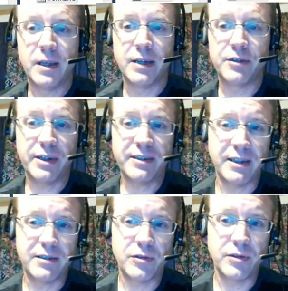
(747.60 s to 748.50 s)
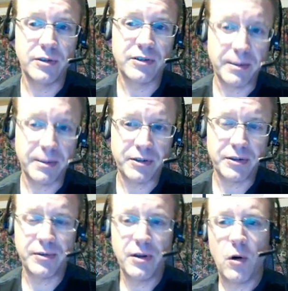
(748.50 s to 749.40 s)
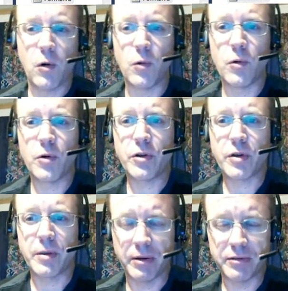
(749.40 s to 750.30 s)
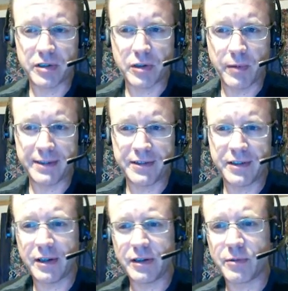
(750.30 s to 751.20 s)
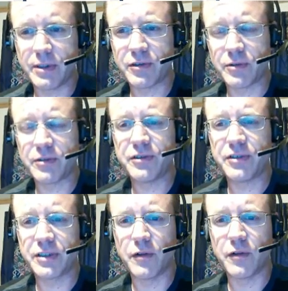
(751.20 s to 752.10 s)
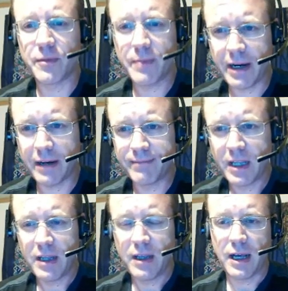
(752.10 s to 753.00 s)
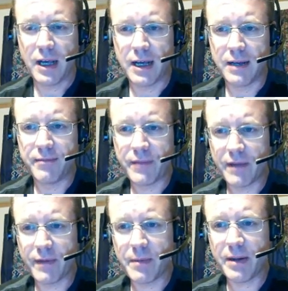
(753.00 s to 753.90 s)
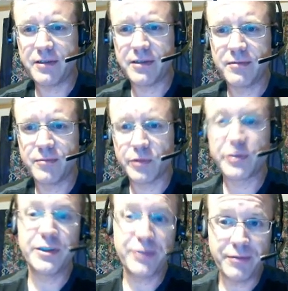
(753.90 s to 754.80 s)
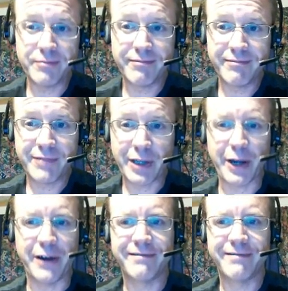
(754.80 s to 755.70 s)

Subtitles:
address that to your substitute, or you can post a question on your resources and go from there. Thank you very much, and we'll see you soon. Take care.